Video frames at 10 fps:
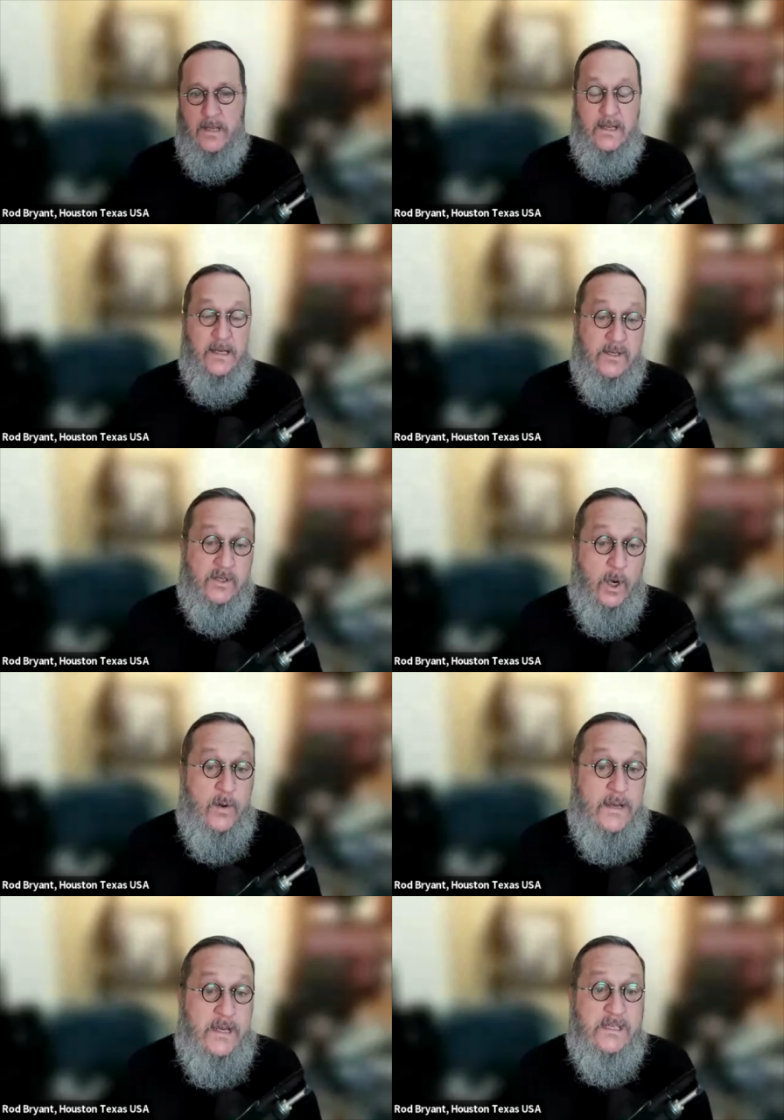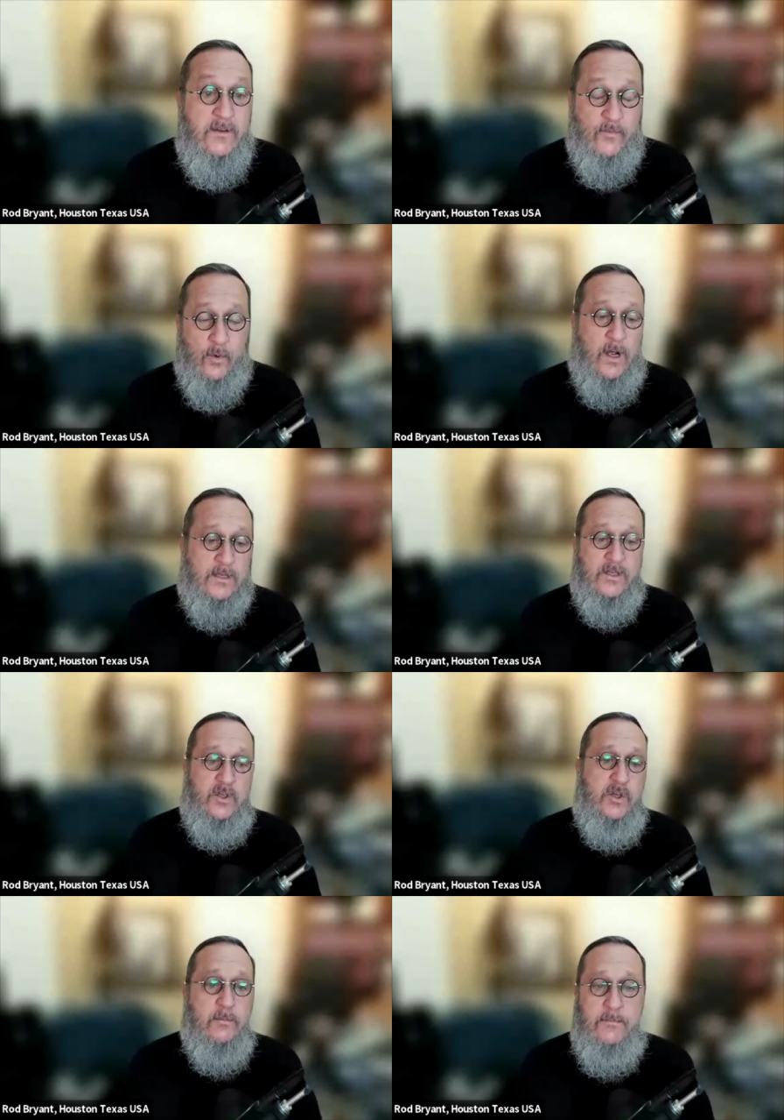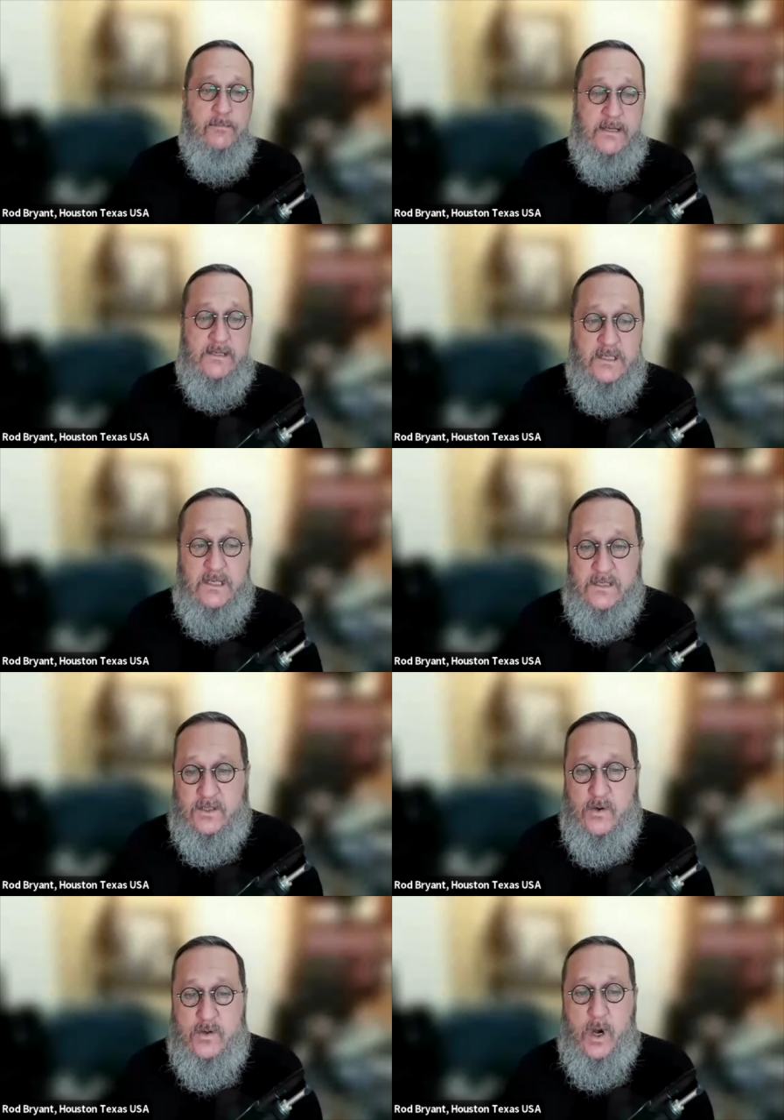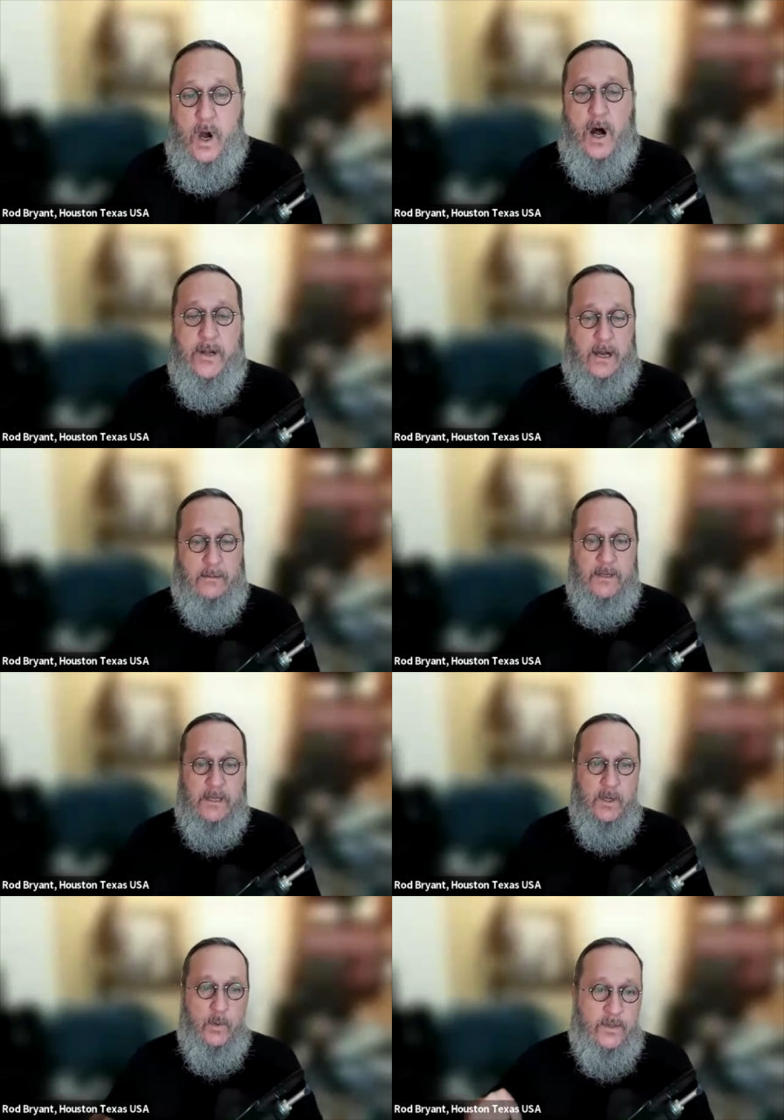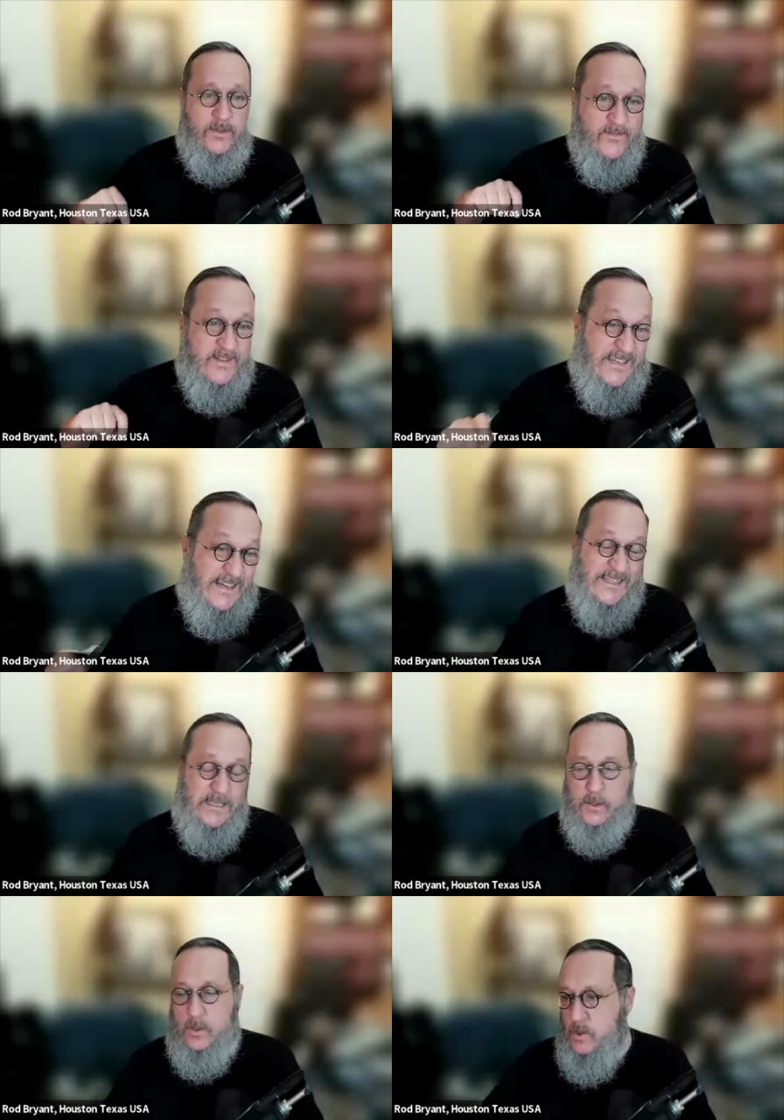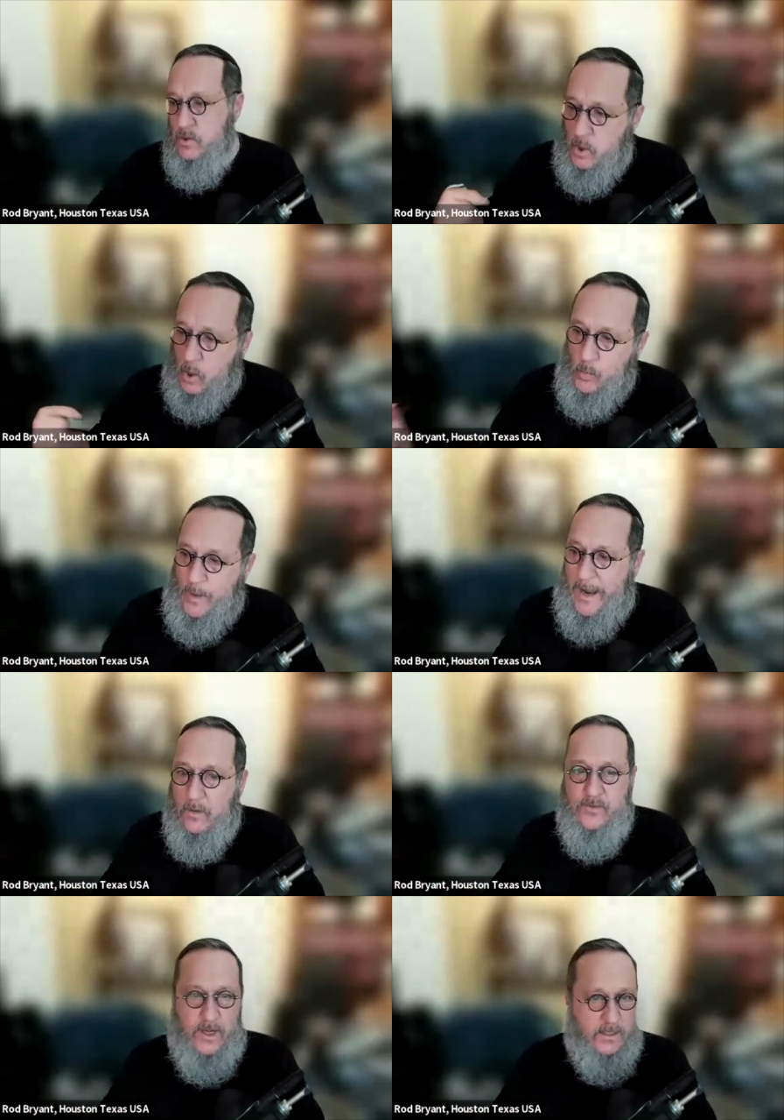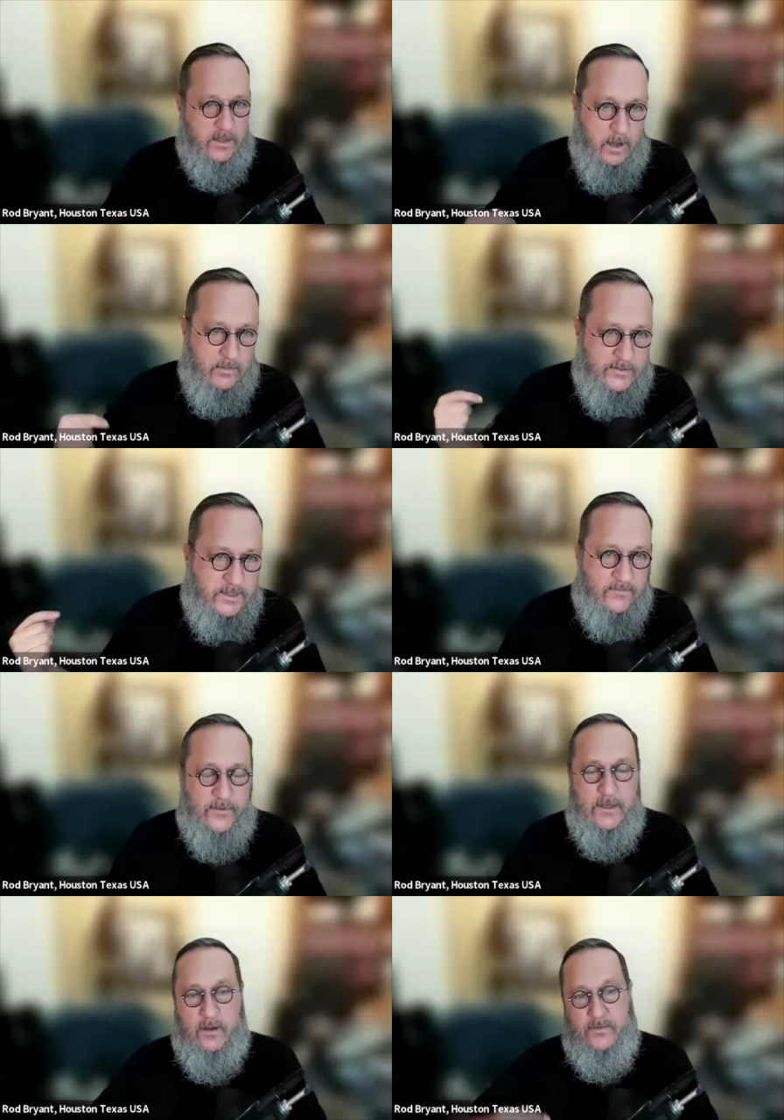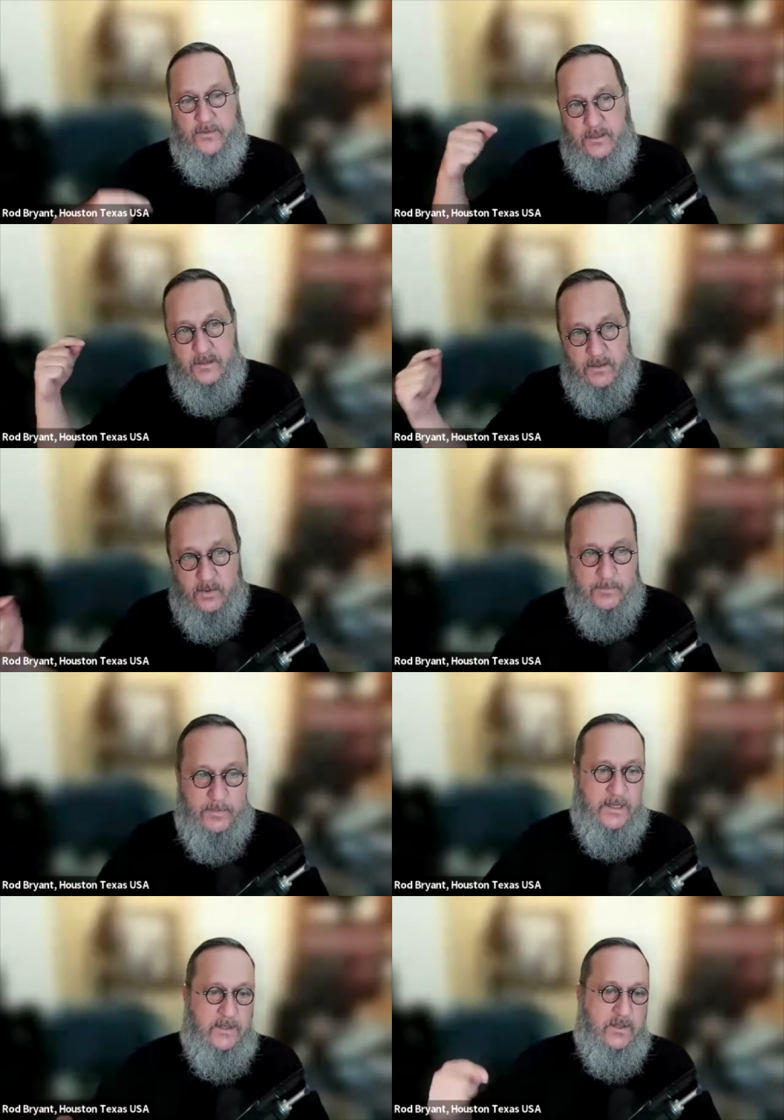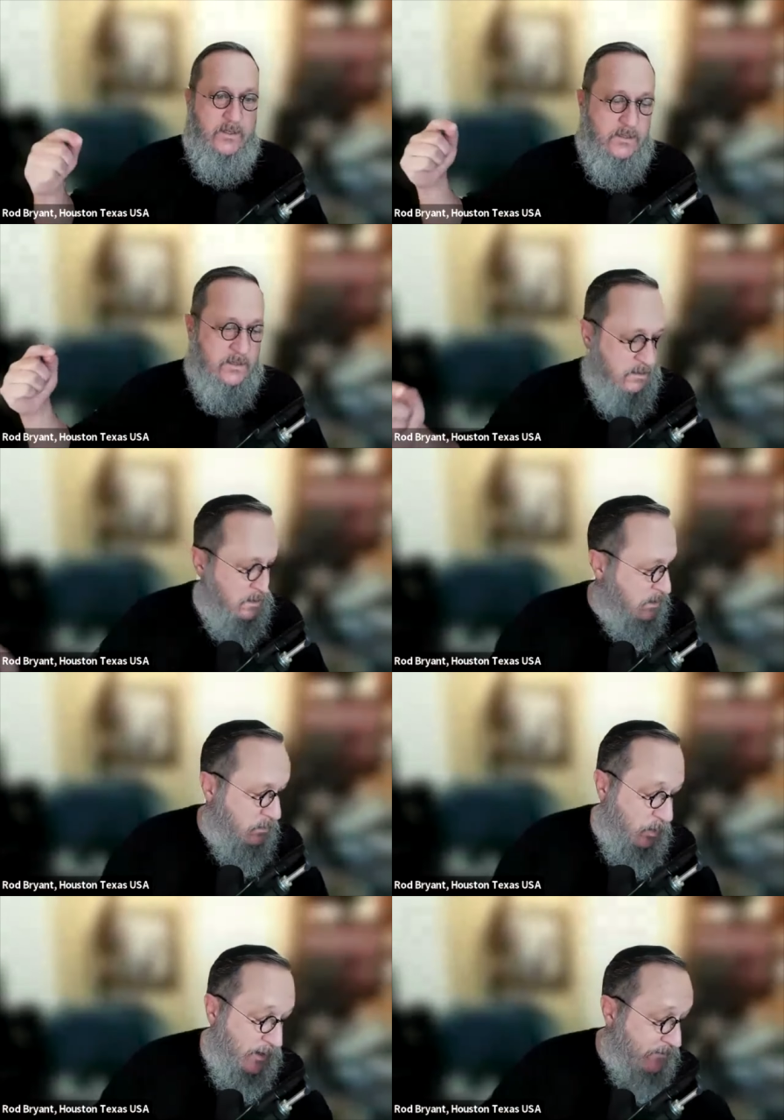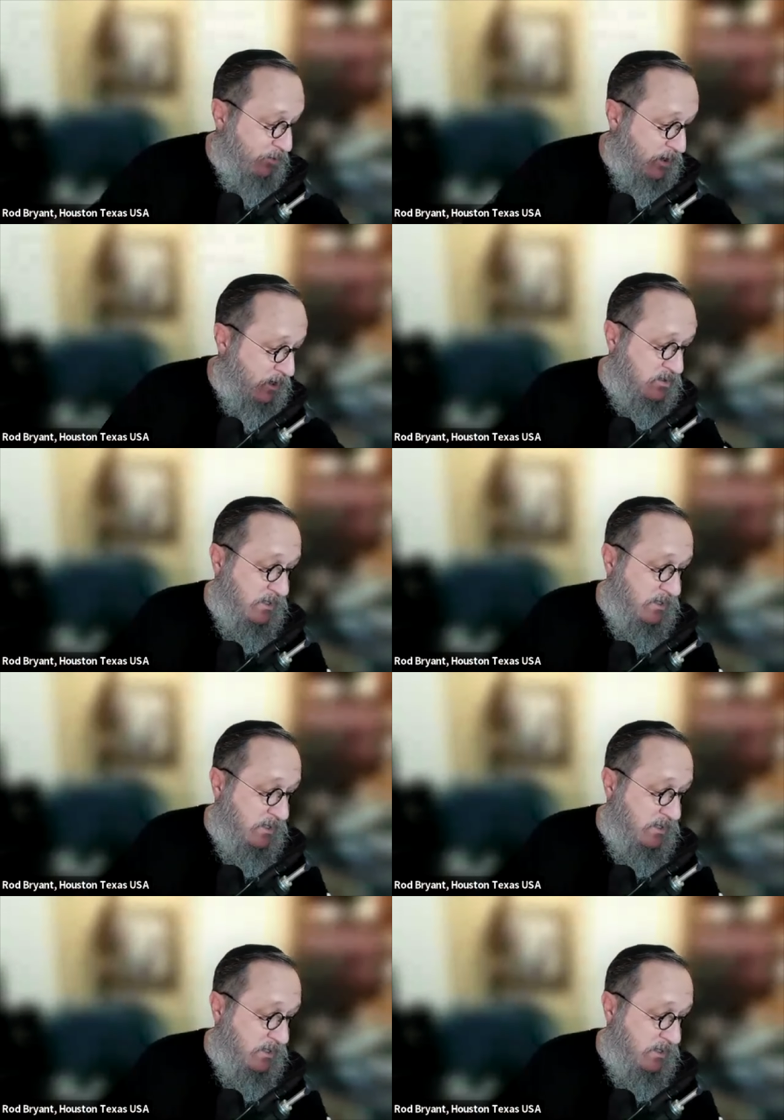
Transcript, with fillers: It is so easy for us as human beings to get so caught up with the vicissitudes around us, all the difficulties and the tribulations and whatever else.